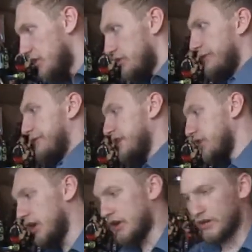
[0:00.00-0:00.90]
the
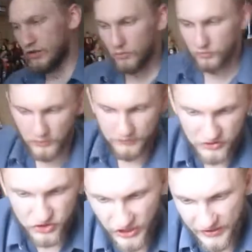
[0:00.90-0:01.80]
figure comes with
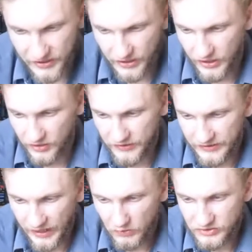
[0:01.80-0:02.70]
this jacket,
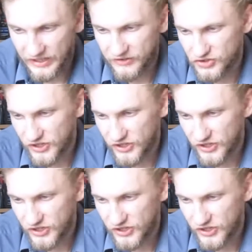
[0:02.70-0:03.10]
the Outsiders